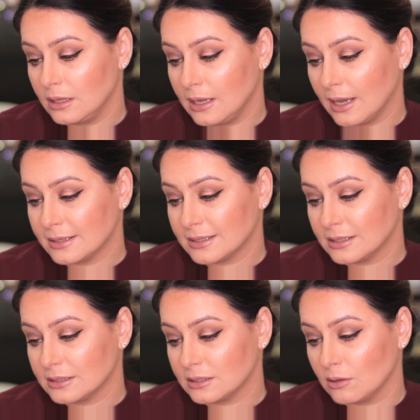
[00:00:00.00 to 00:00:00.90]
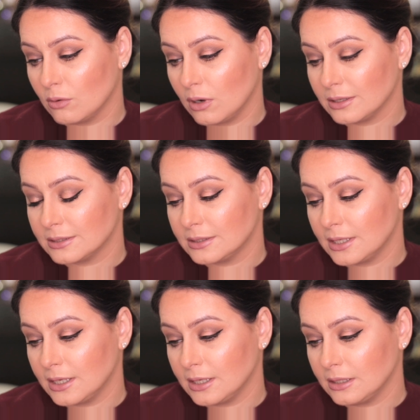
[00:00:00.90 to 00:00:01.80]
the Essence Long
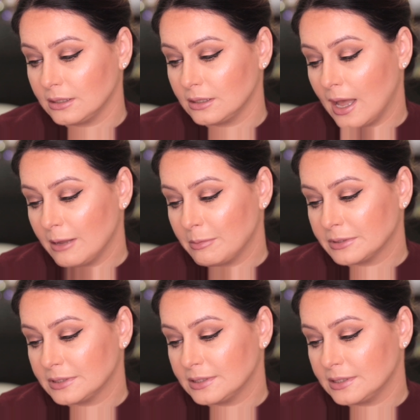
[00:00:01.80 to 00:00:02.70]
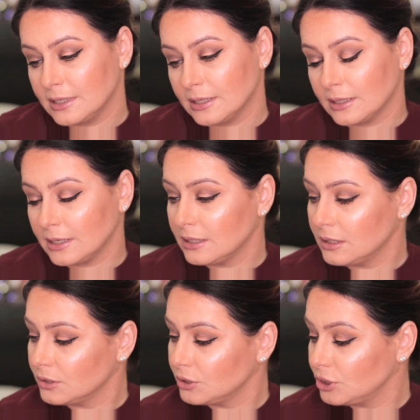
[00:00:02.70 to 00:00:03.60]
Lasting eye pencil in
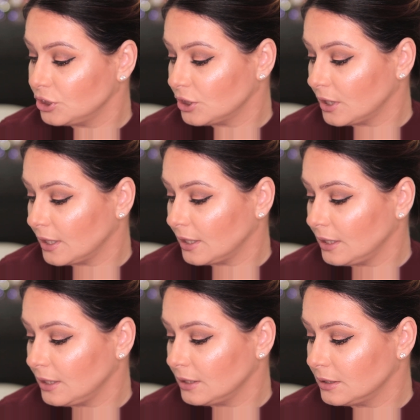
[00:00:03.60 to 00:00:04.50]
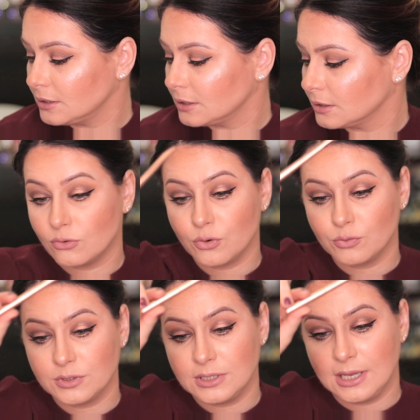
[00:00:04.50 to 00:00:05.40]
the shade
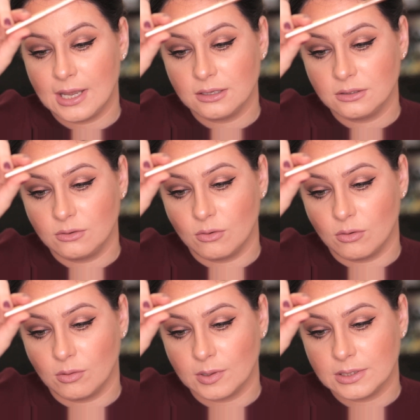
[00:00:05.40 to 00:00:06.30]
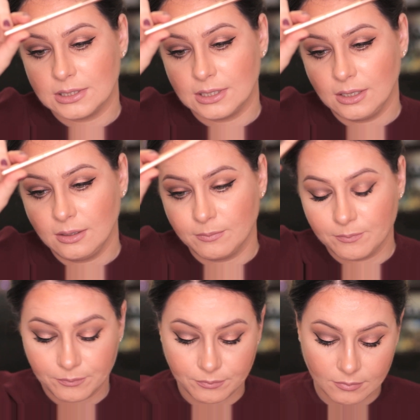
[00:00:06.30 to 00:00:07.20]
Rosy and Goldie,
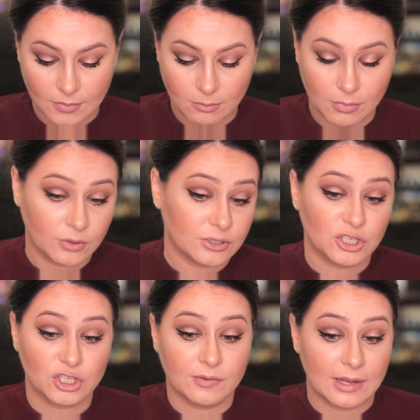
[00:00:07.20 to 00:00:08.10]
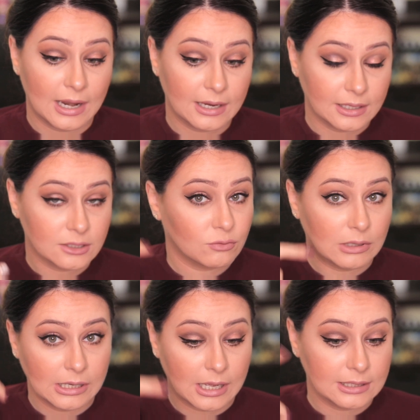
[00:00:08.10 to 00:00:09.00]
because I just felt like it's
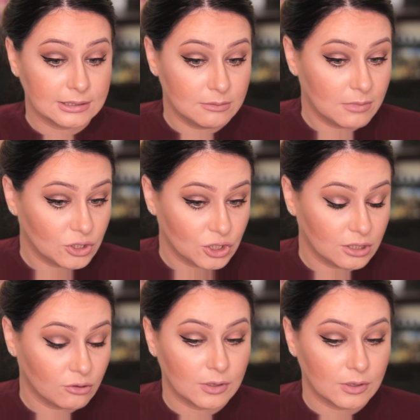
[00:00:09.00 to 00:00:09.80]
really nicely matching the